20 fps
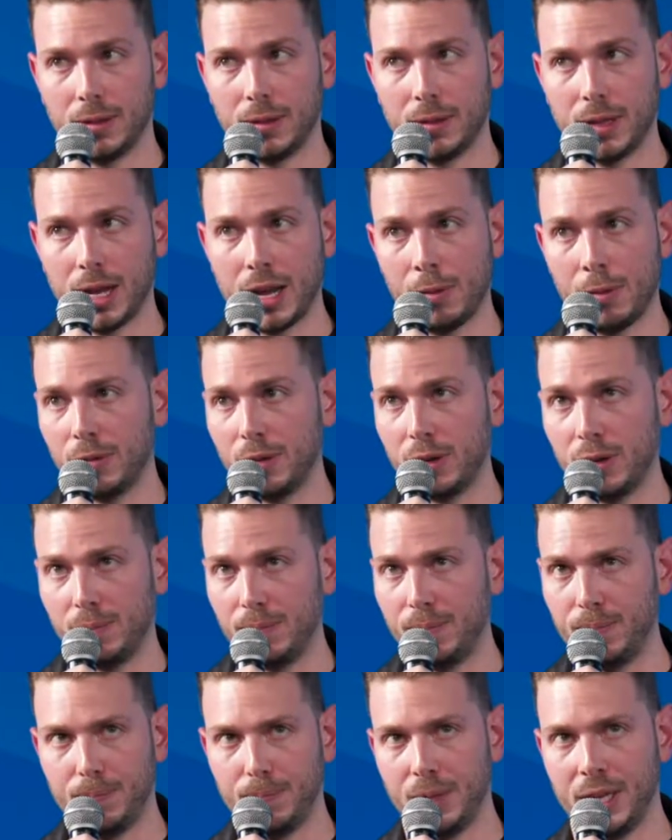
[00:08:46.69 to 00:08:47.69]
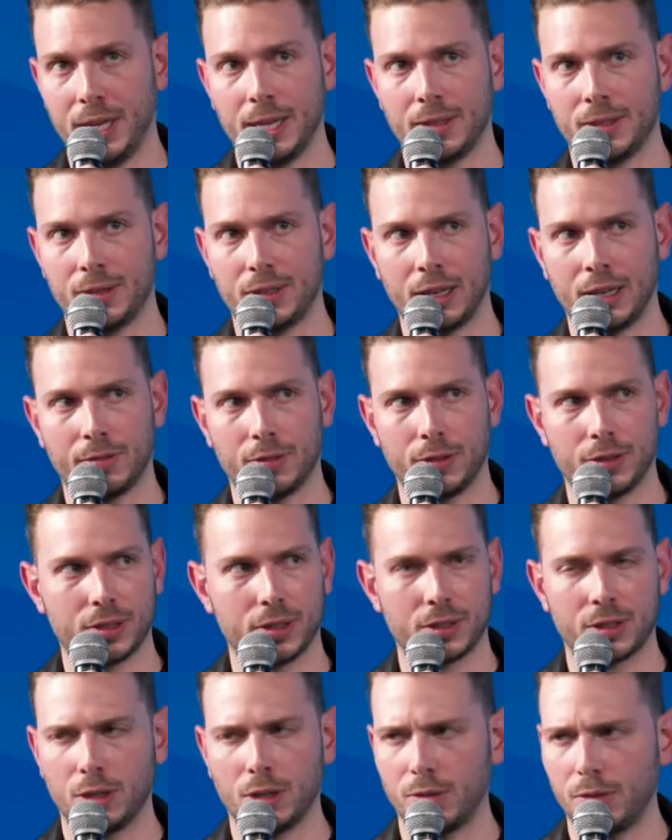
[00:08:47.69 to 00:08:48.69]
I wouldn't be in San
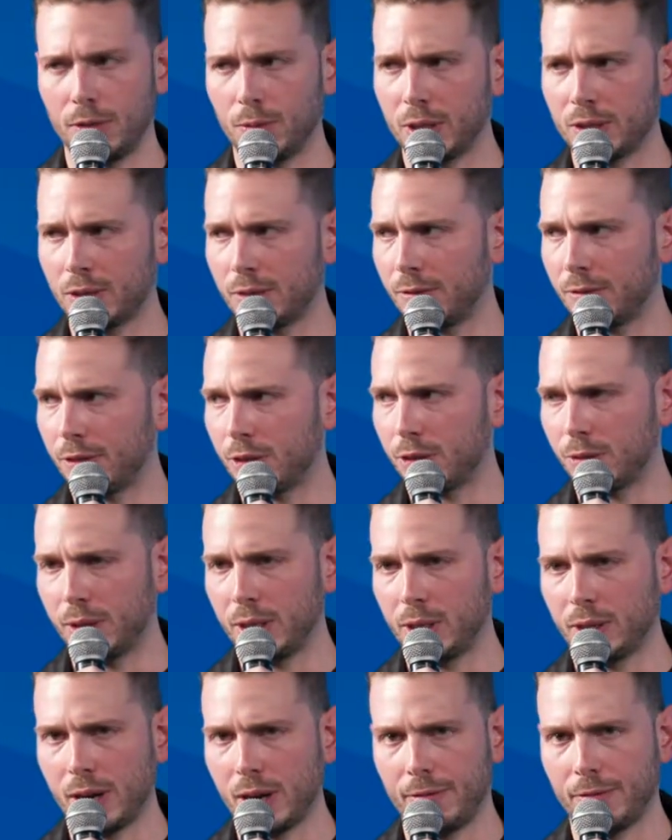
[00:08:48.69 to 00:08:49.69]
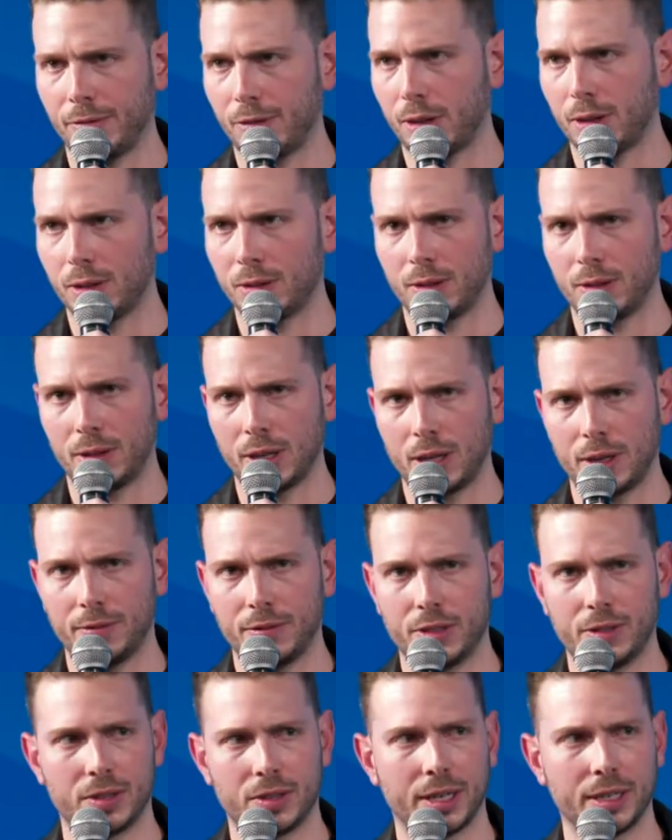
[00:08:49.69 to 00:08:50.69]
Francisco if it wasn't for Twitter. I followed a lot of
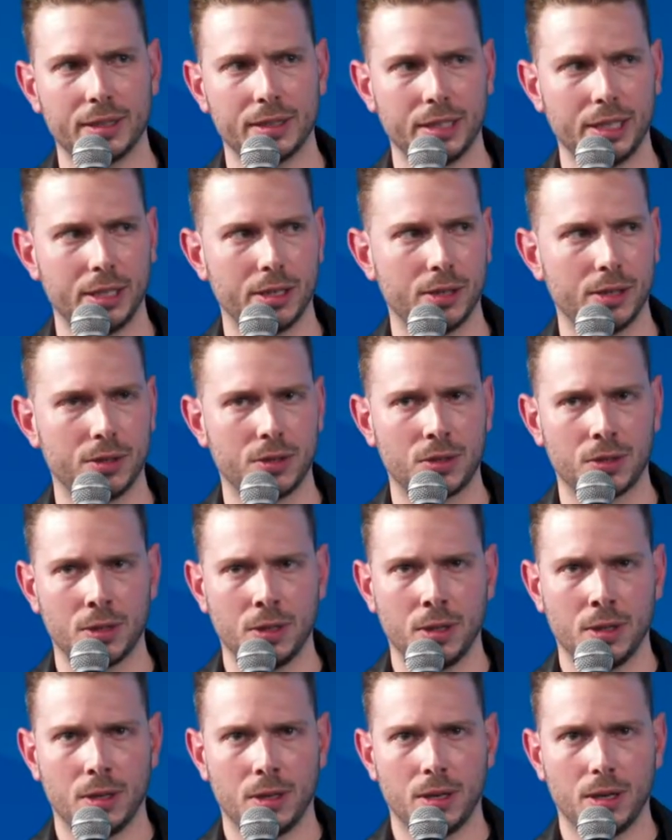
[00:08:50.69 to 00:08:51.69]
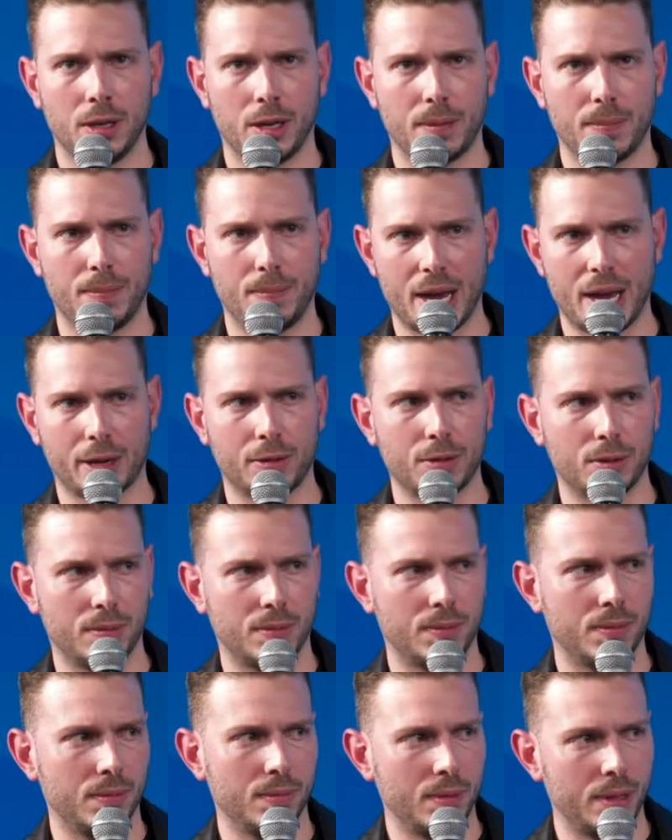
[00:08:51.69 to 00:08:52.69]
design leaders uh, back
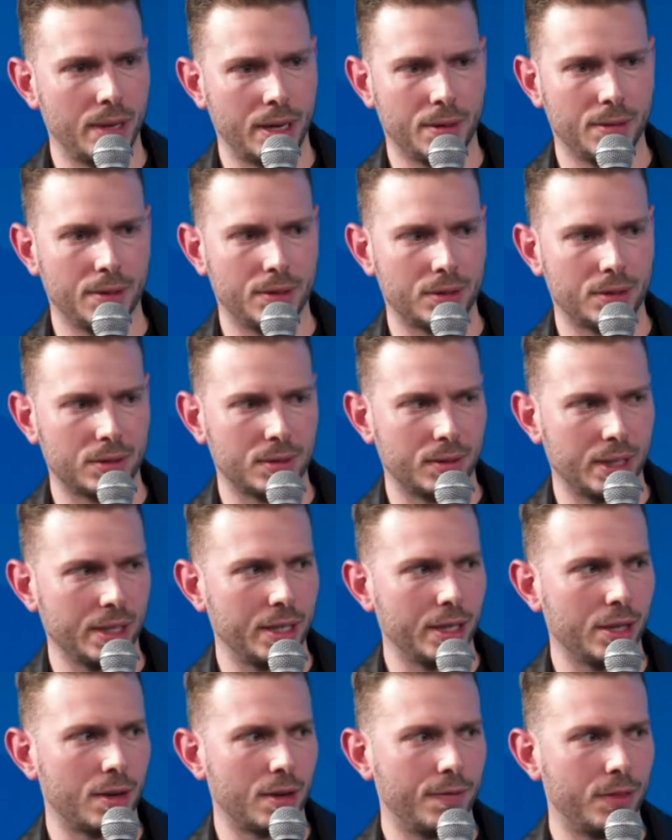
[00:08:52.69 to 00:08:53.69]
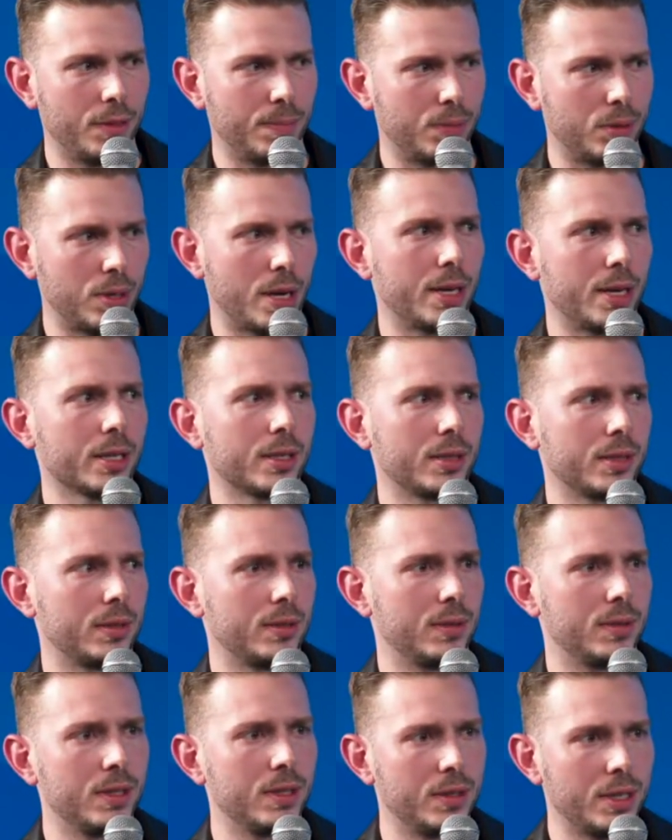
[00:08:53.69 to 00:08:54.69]
when I was kicking off the product
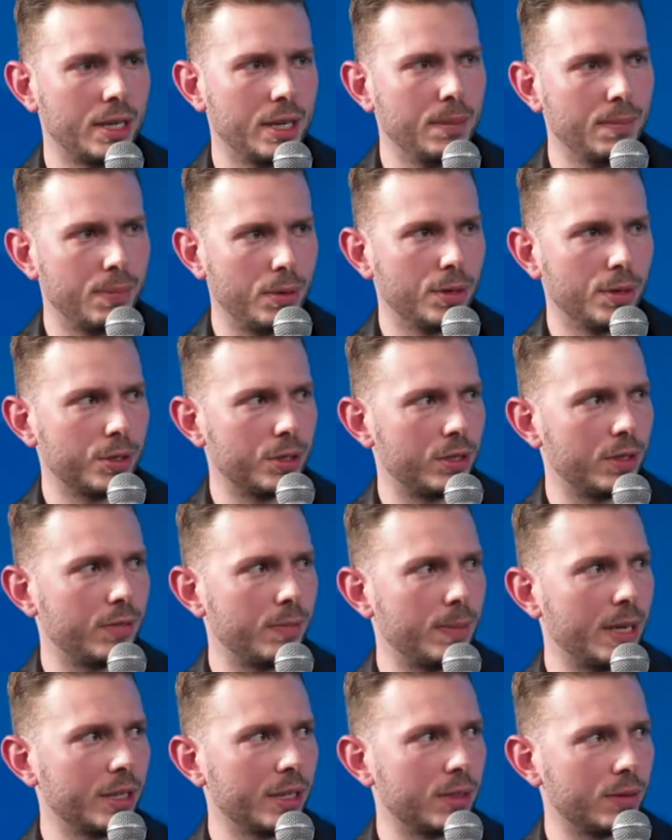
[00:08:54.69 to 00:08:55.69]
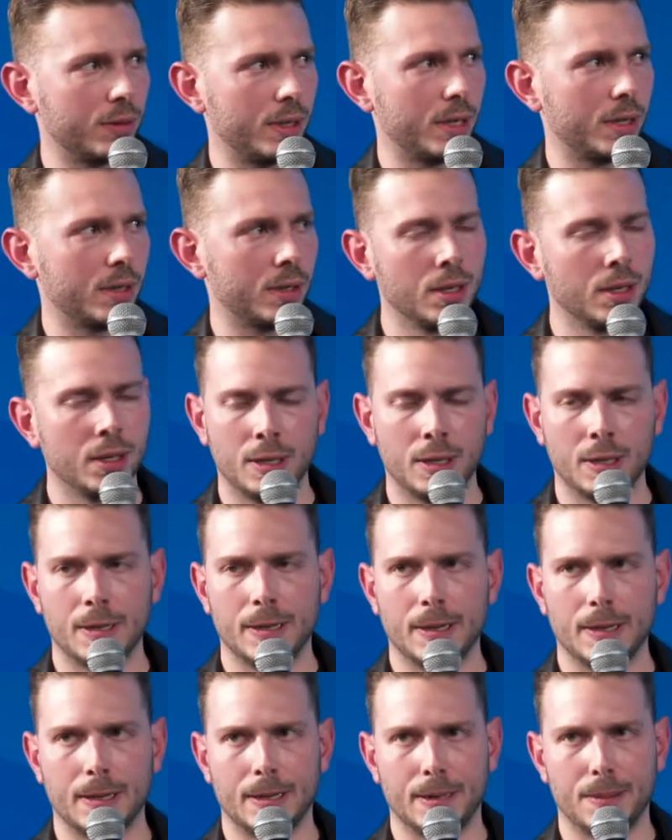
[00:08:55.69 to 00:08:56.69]
design portion of my career.
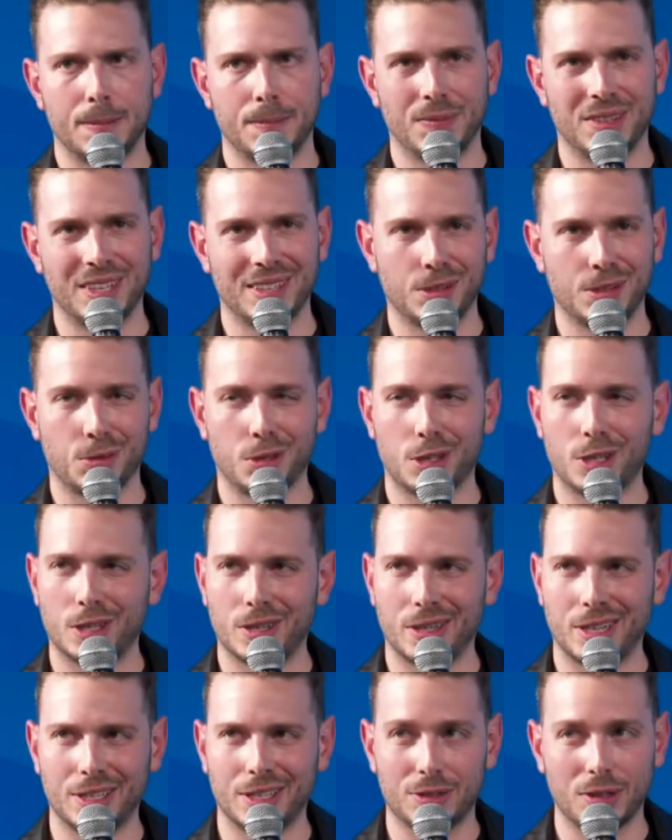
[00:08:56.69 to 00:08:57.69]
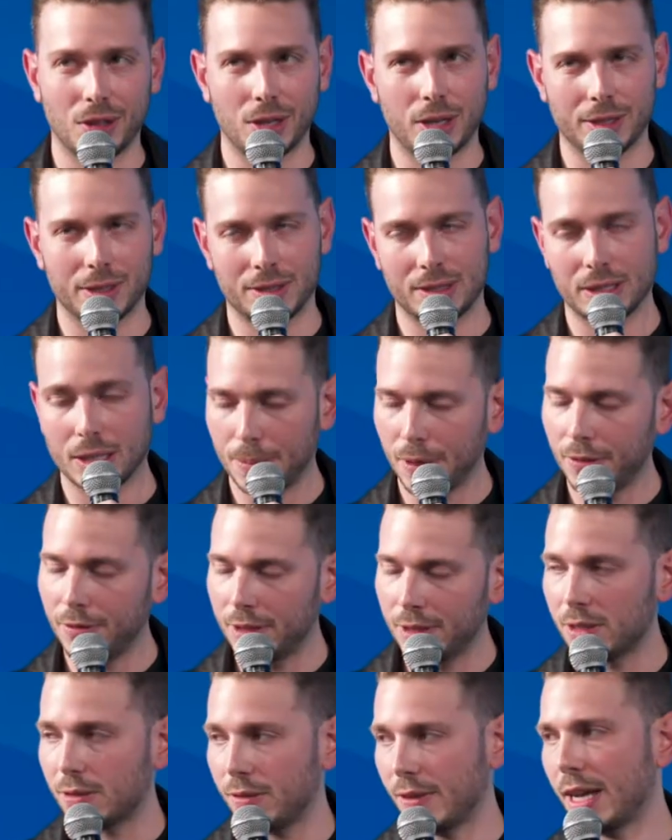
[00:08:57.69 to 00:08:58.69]
Um, Twitter has lost some of
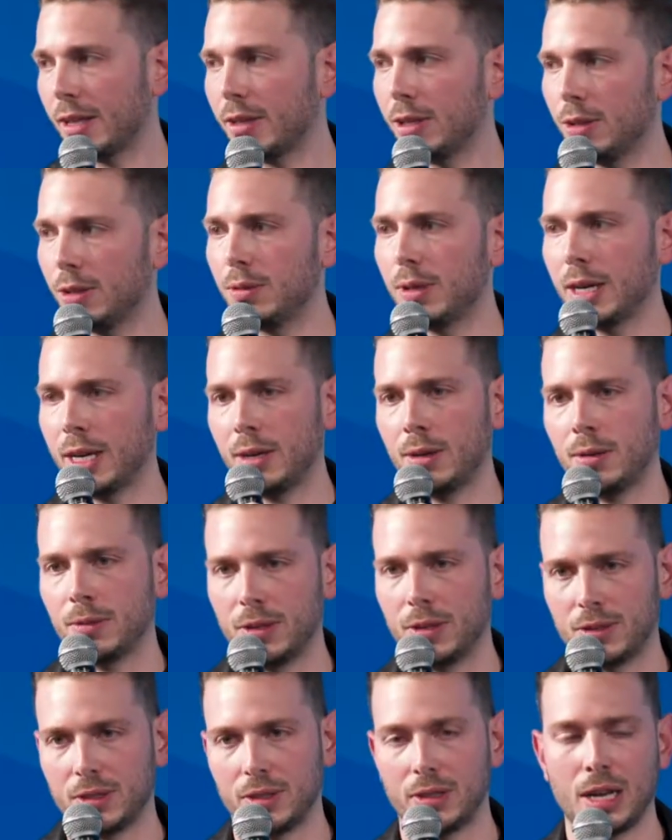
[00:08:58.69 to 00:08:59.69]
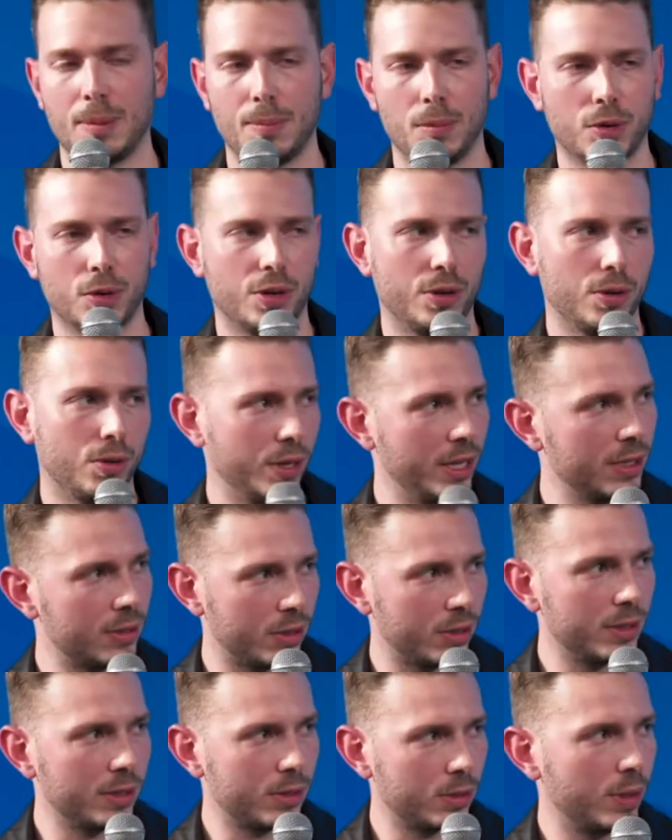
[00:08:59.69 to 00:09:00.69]
its value now. There's a lot more noise
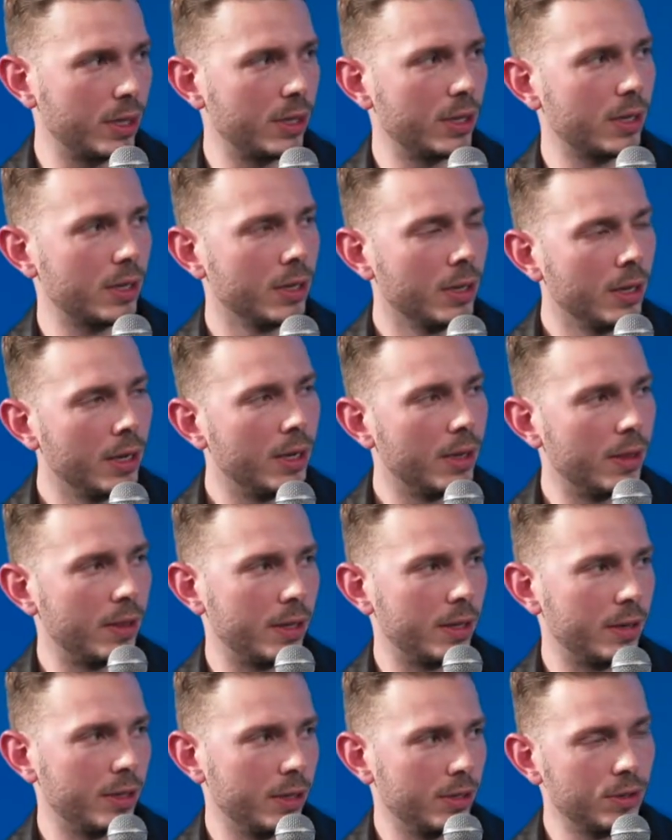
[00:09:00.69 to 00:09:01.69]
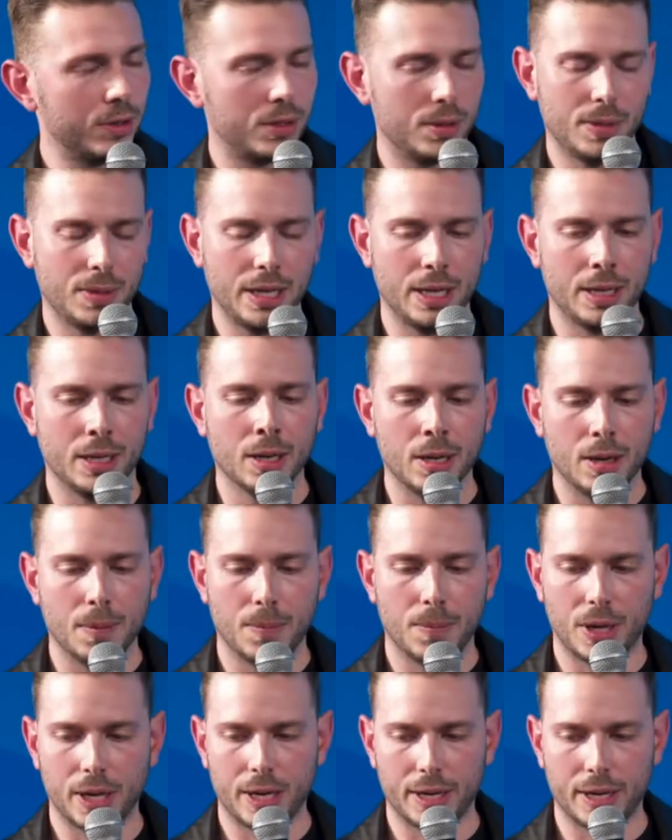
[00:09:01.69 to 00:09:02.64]
on Twitter than there used to be, but I